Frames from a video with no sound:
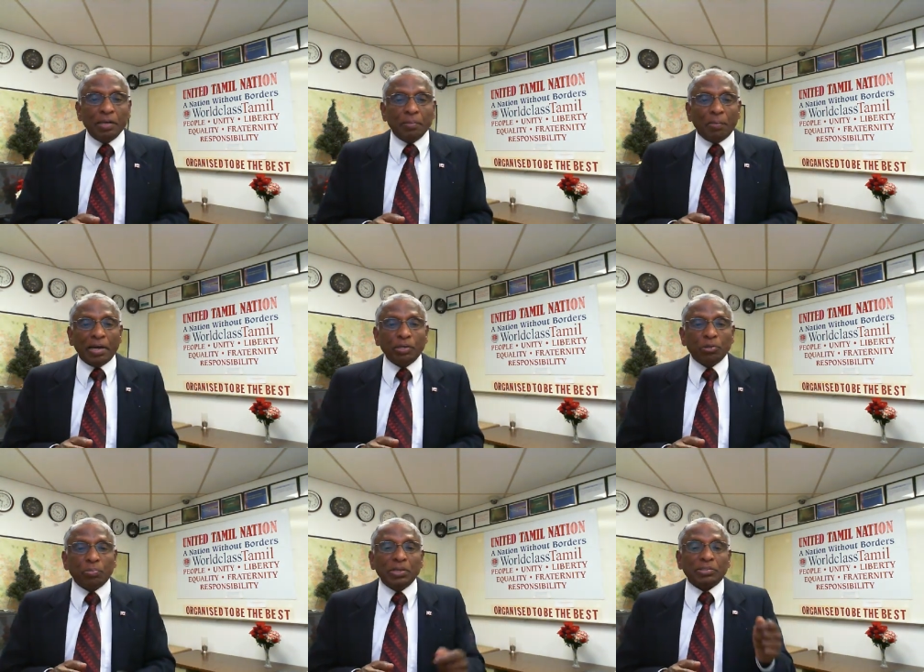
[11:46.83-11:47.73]
money to
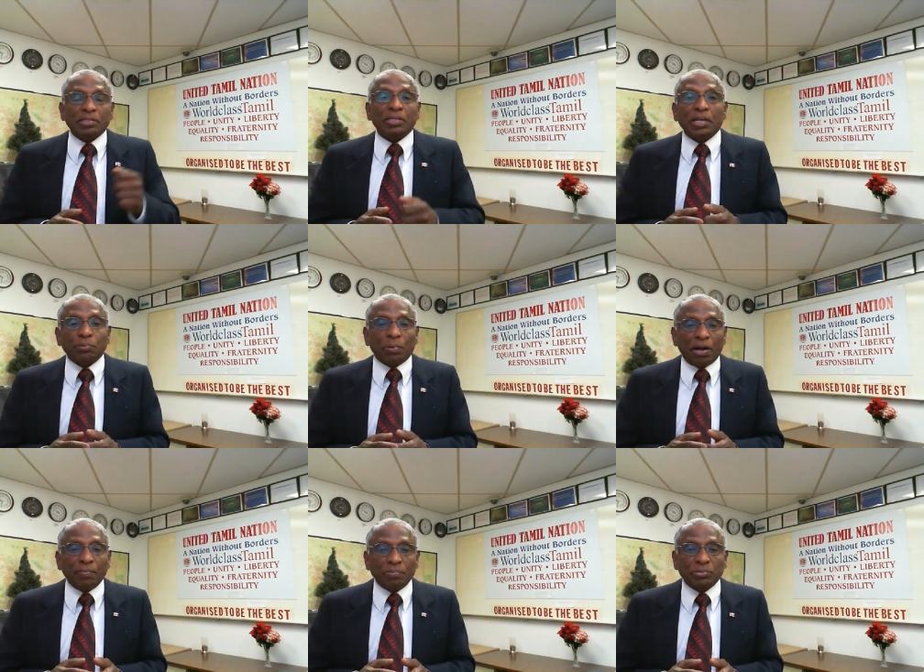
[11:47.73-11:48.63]
purchase his
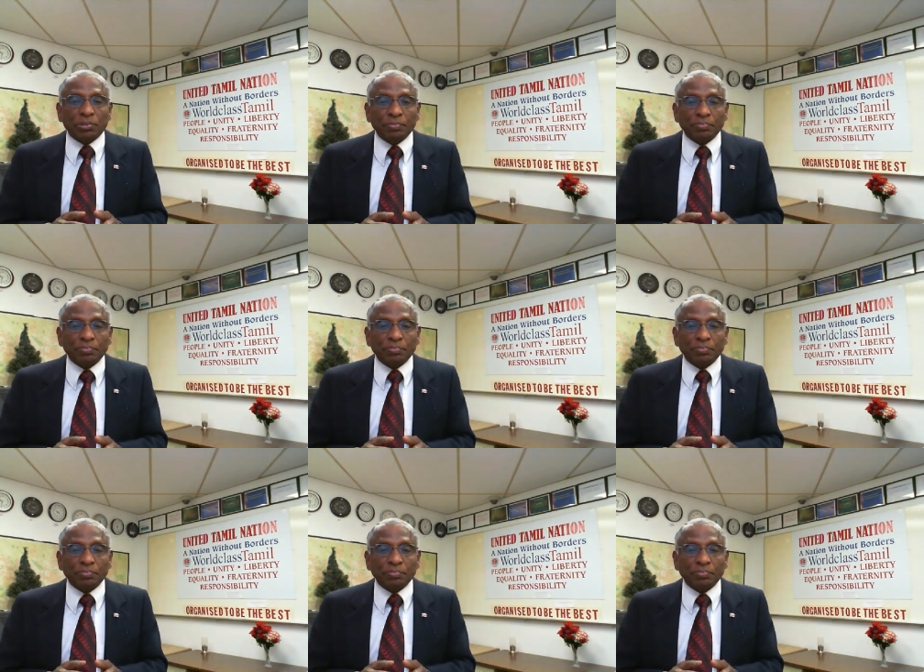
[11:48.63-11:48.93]
problems.